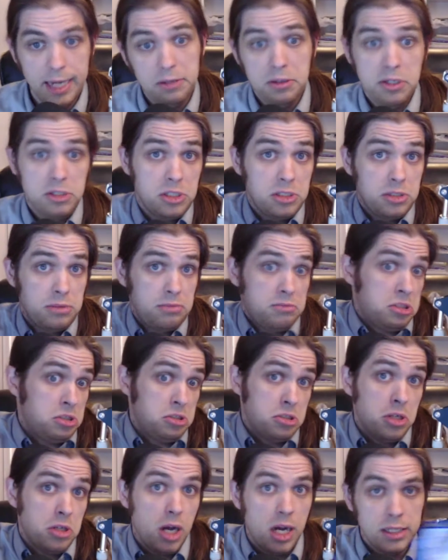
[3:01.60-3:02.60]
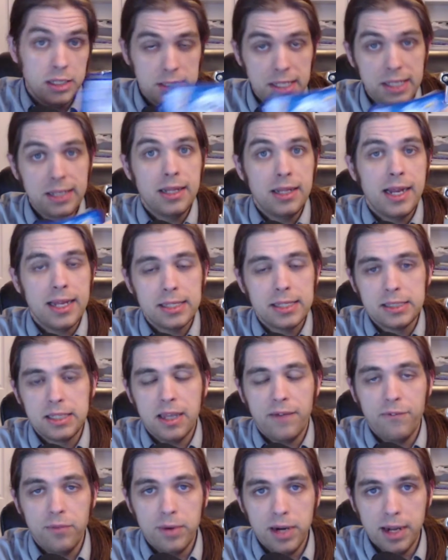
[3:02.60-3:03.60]
They're just gone. It's like a lot of the
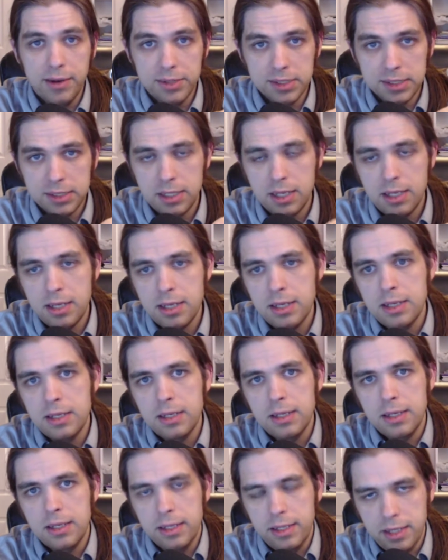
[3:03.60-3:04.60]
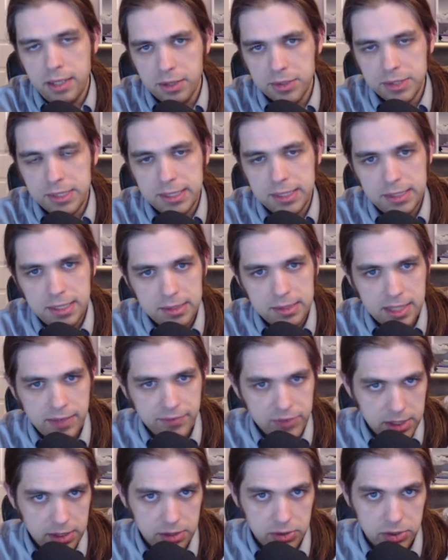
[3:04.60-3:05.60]
stuff when I was, 16,
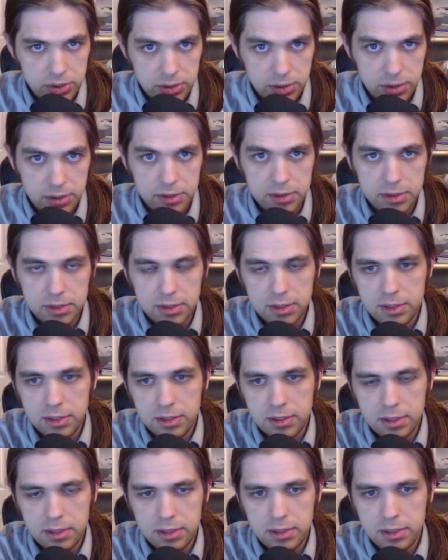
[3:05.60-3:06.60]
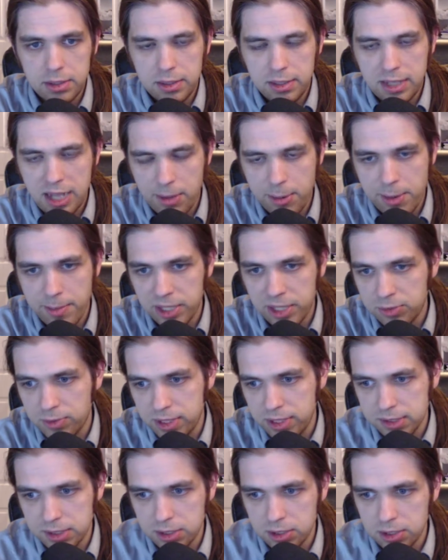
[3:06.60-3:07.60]
17 years old. Now I'm in my
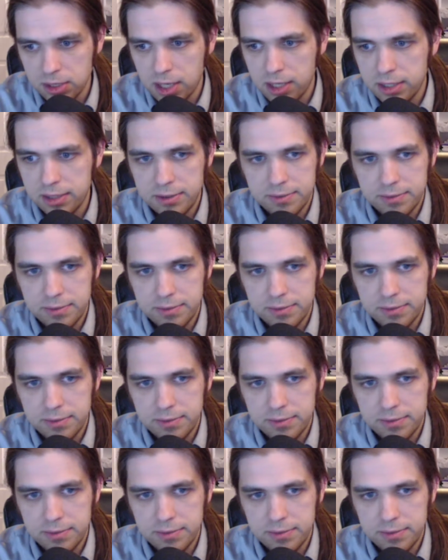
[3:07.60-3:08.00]
20s. They're gone.